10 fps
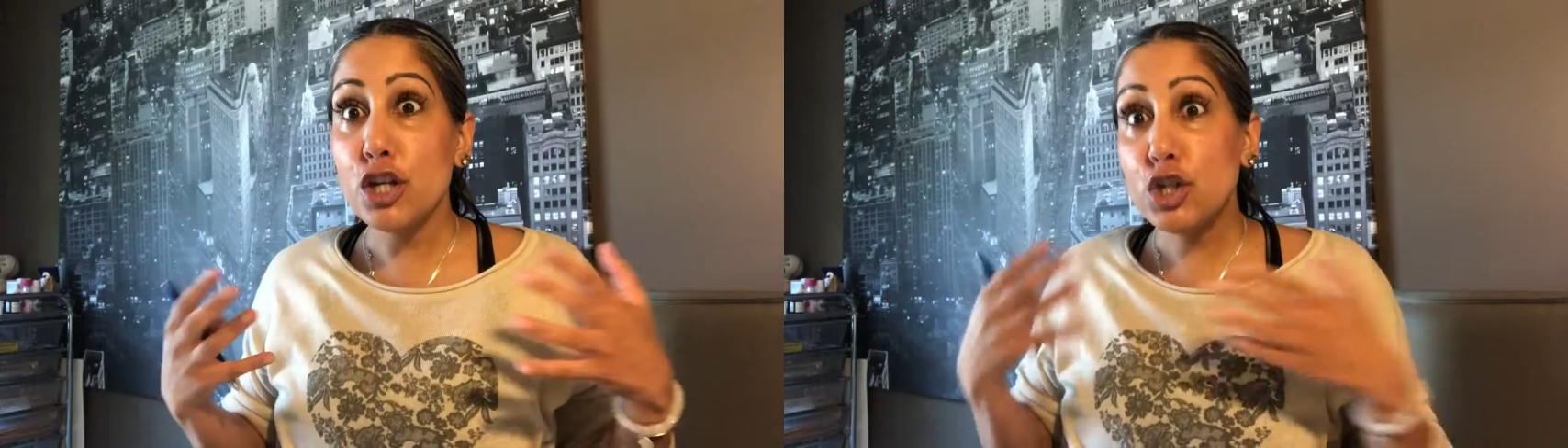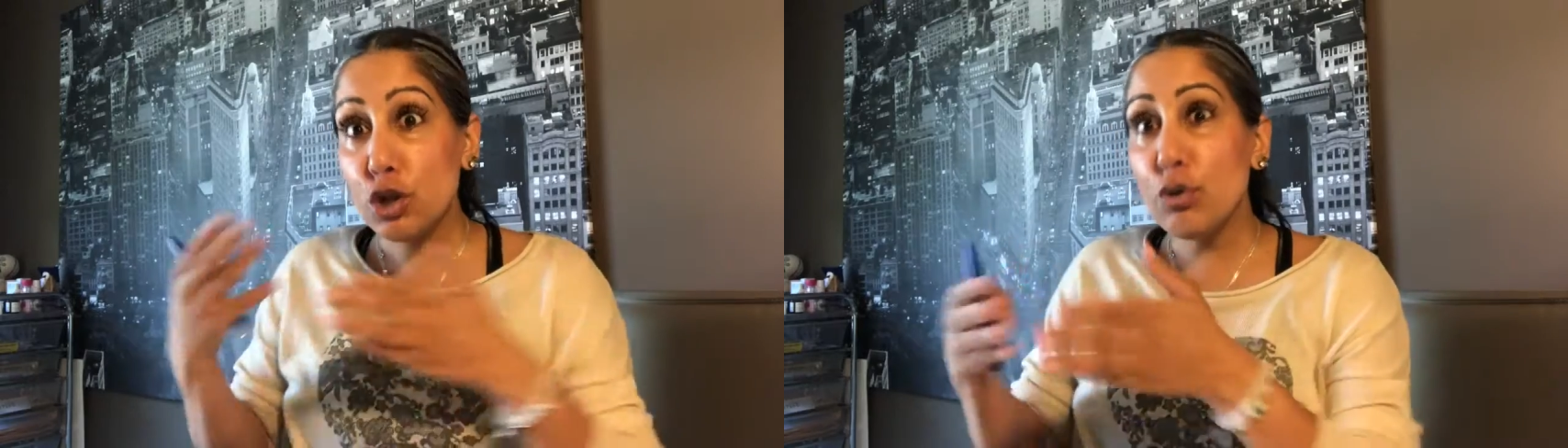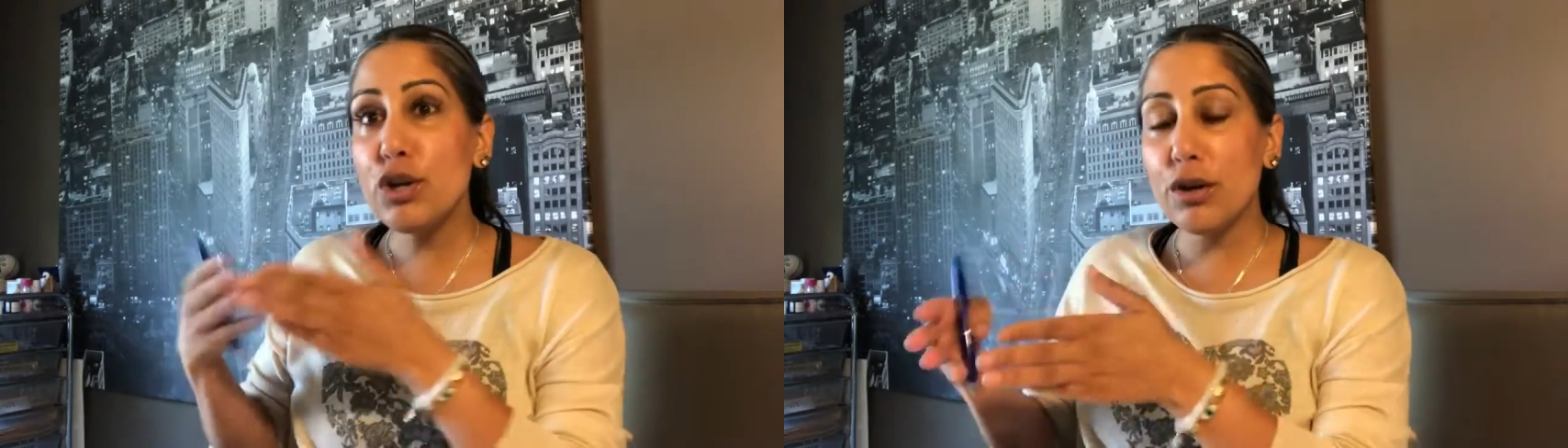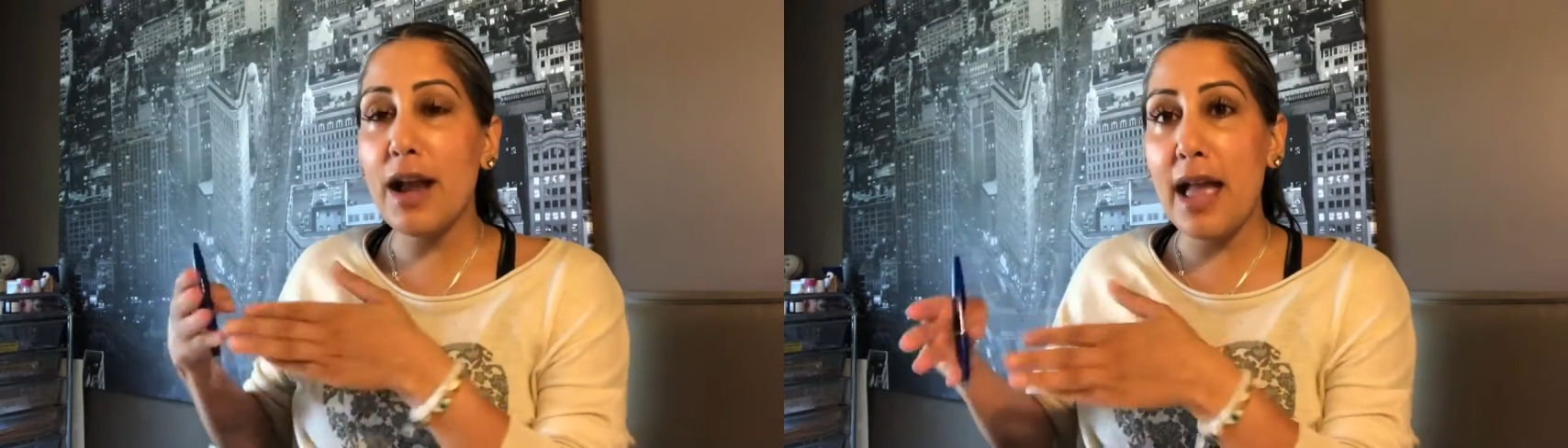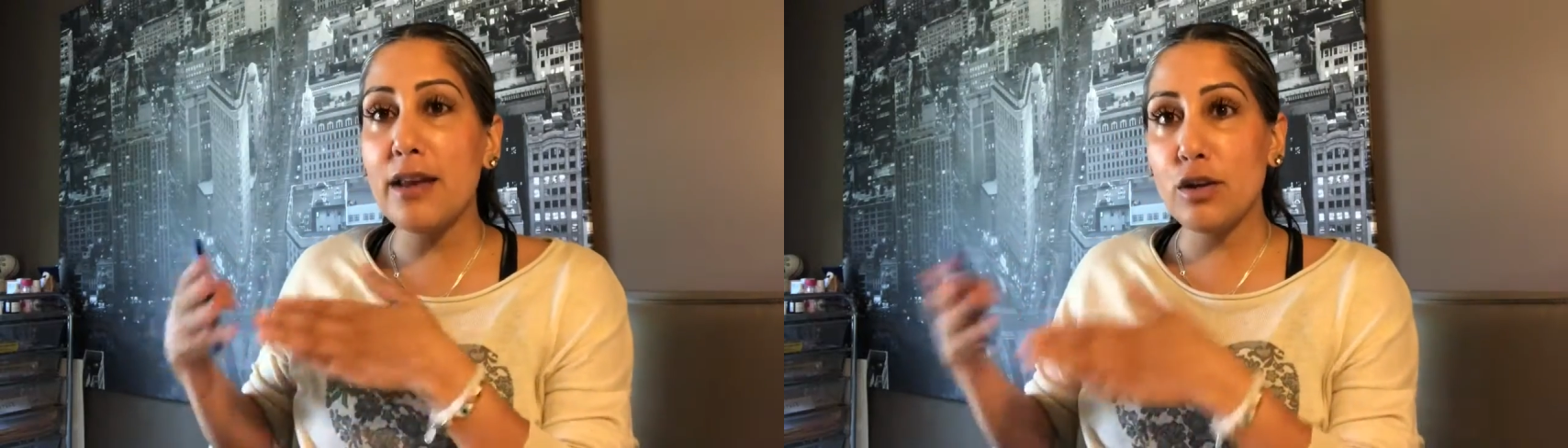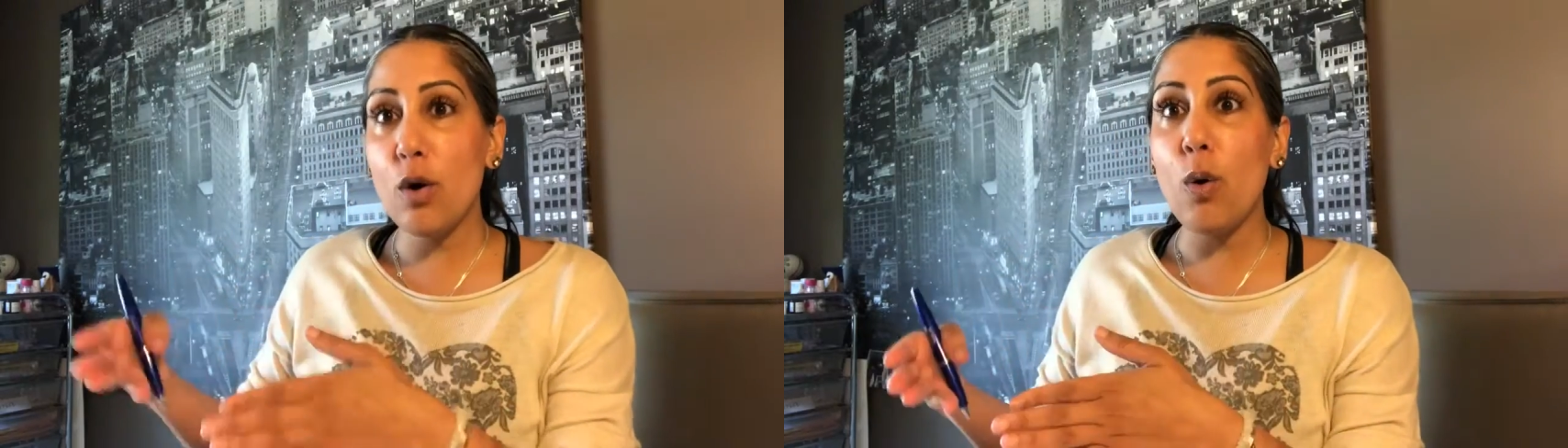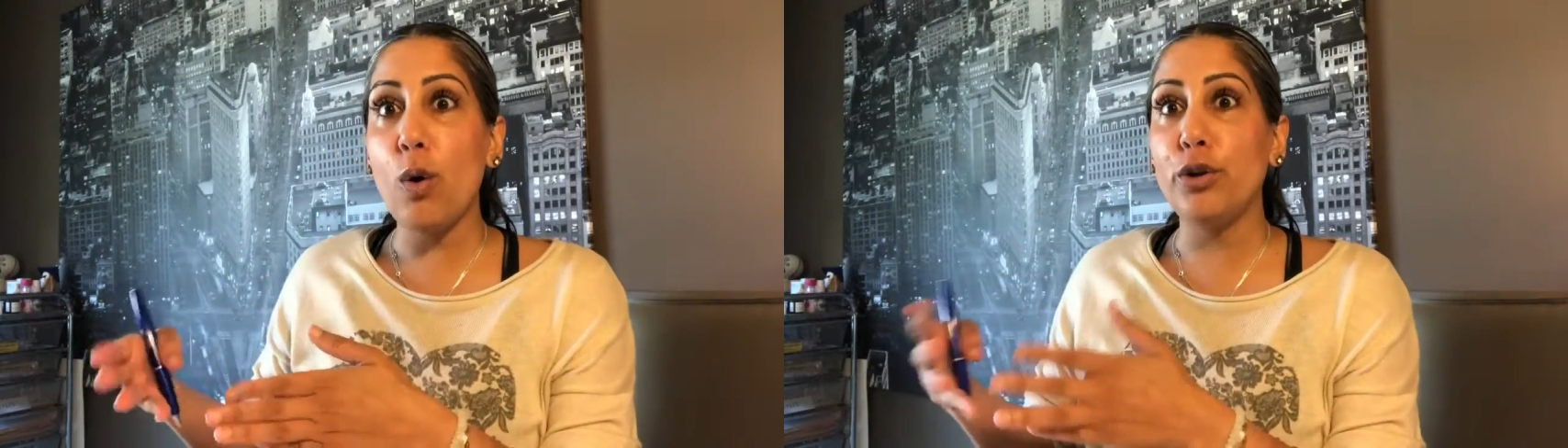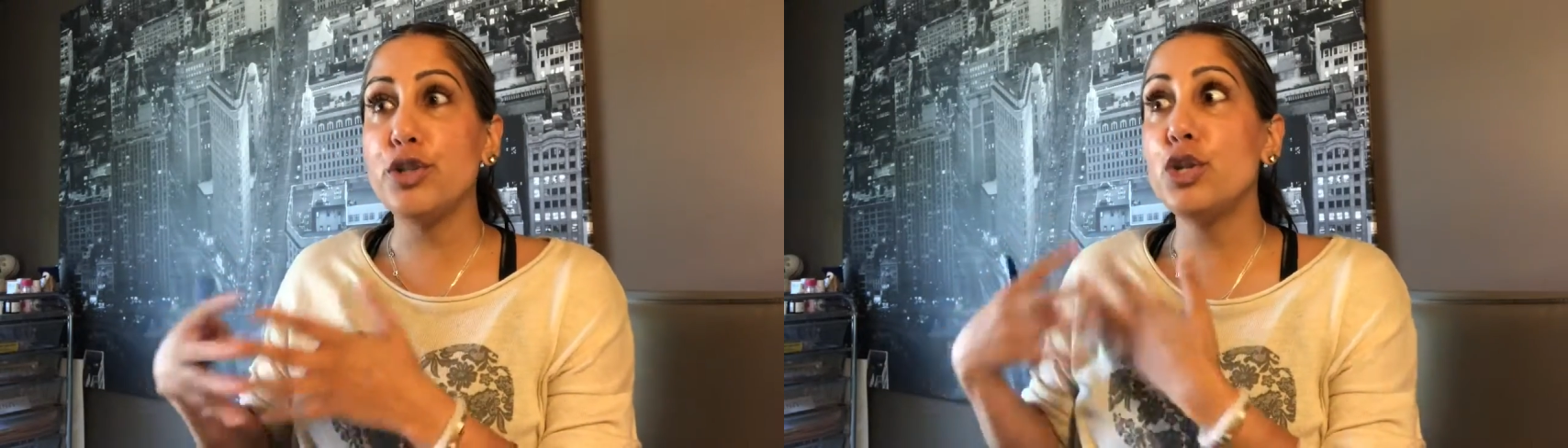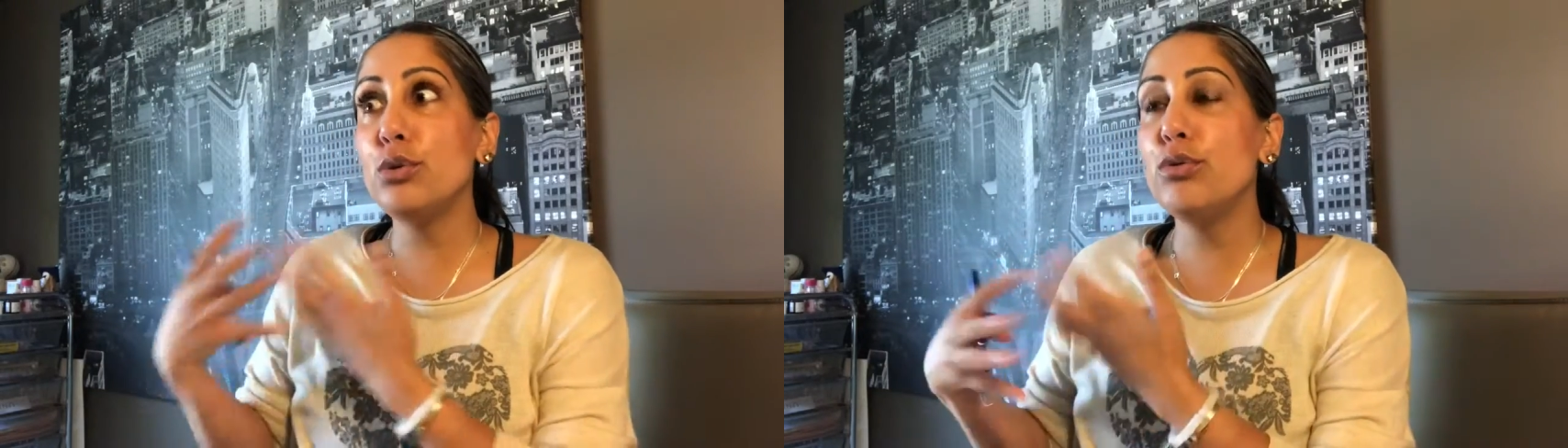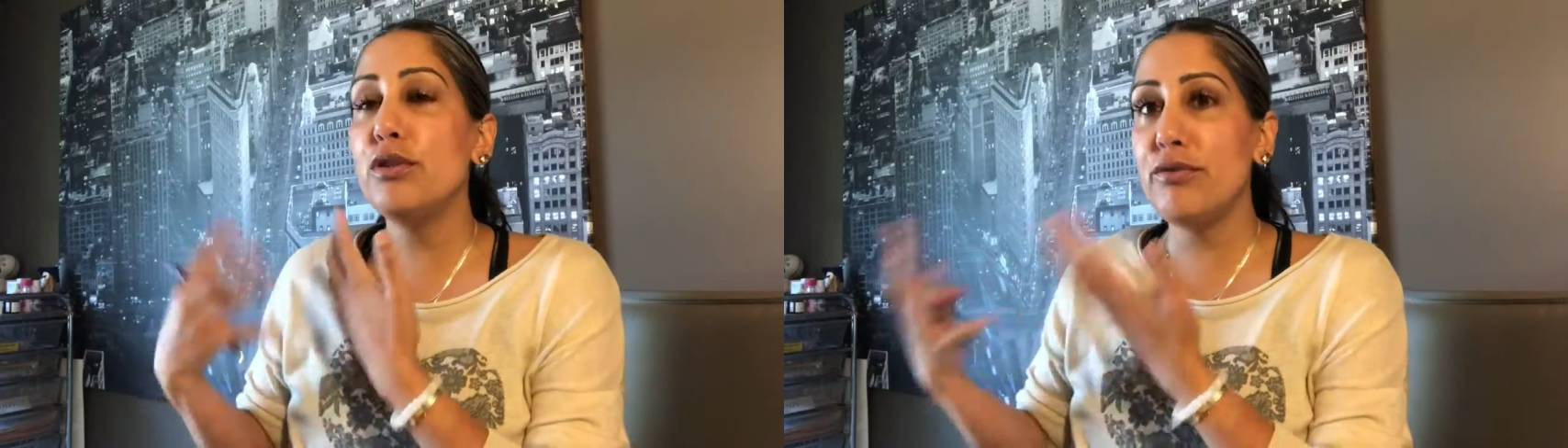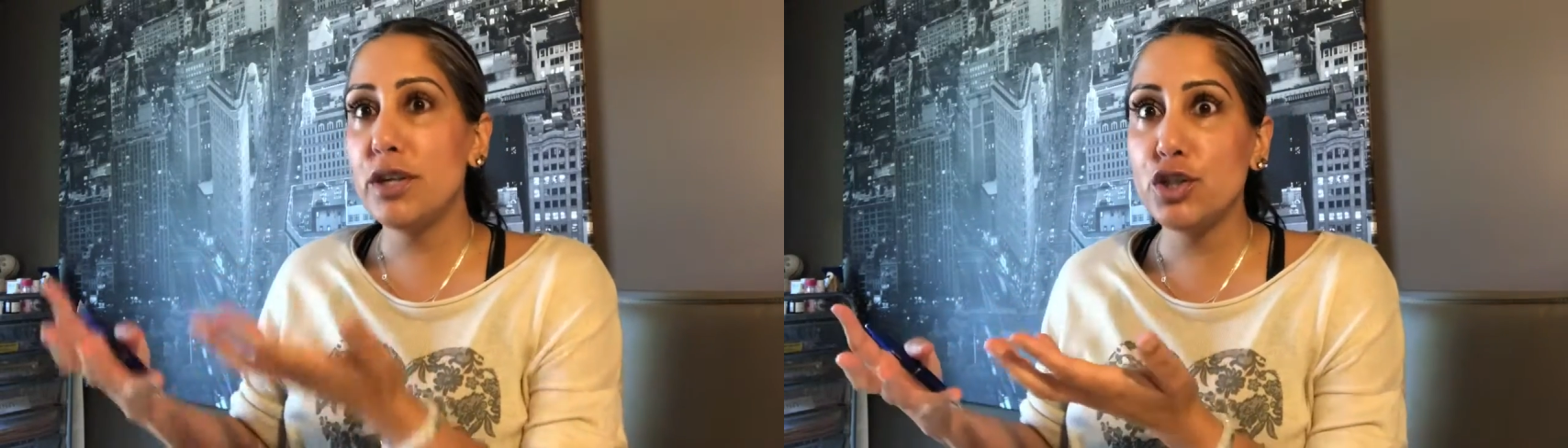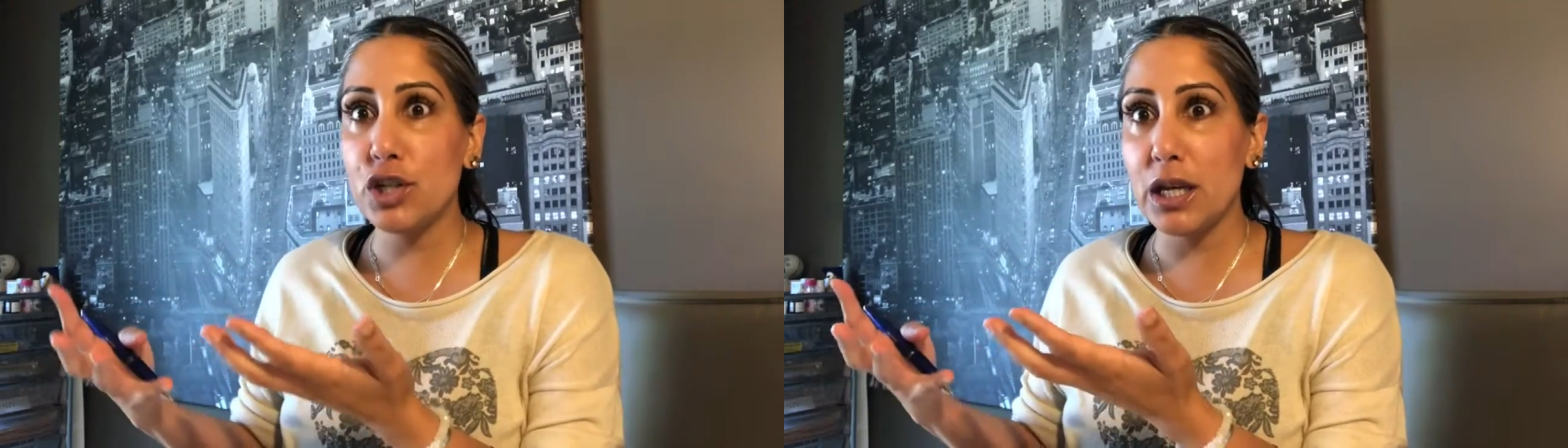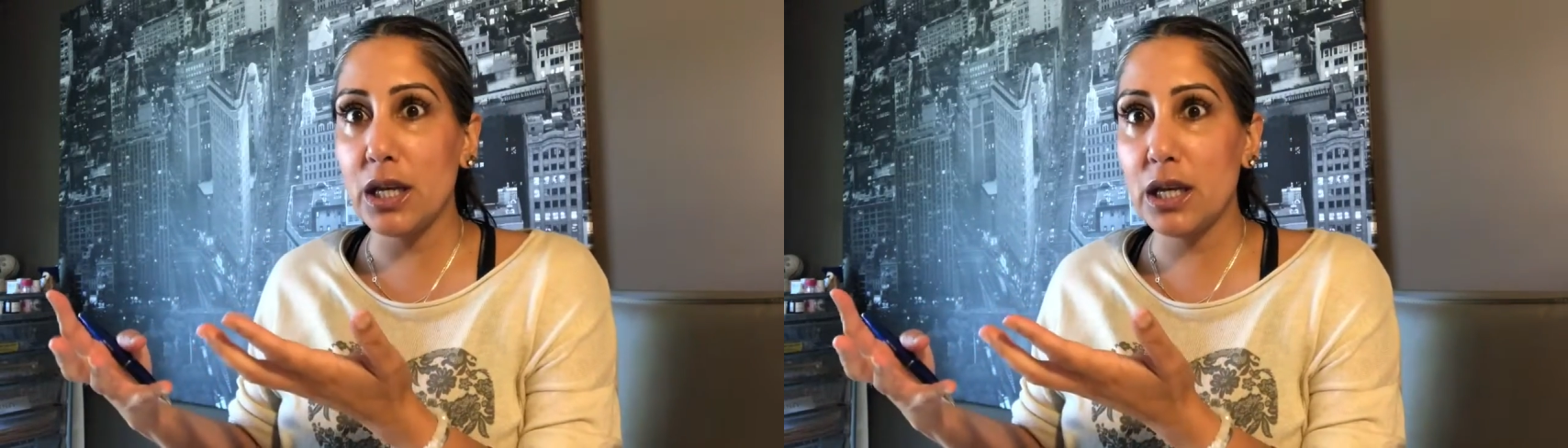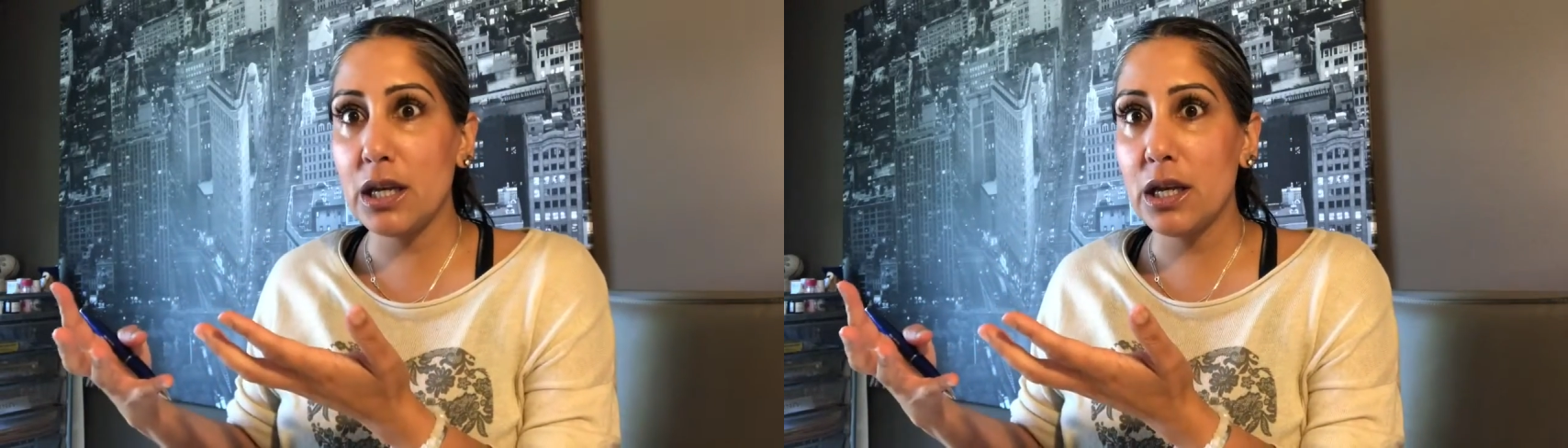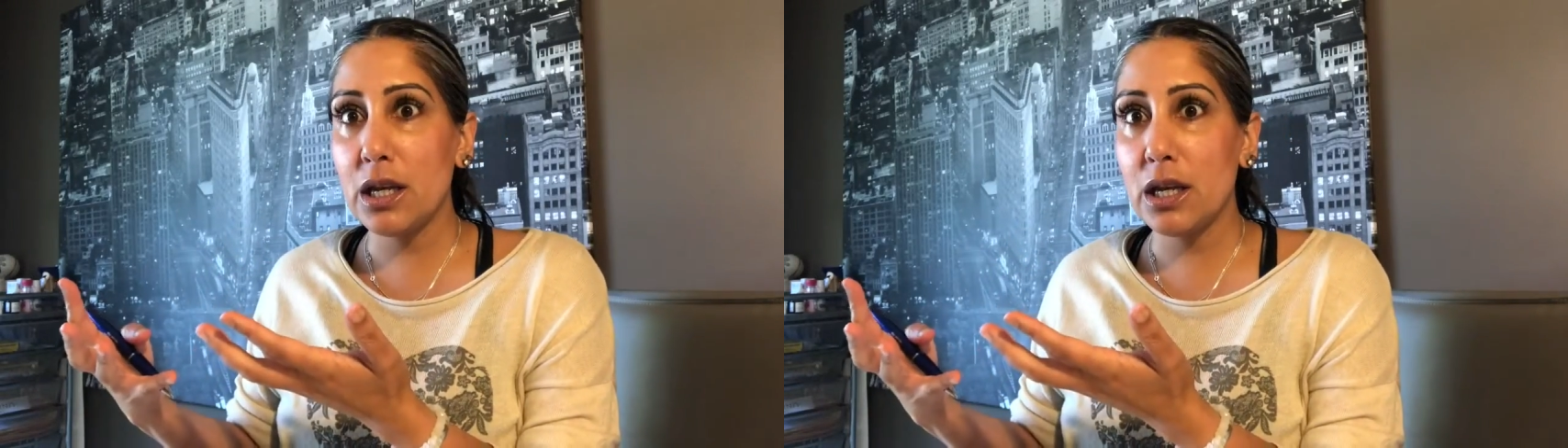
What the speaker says: to your end goal, to the vision,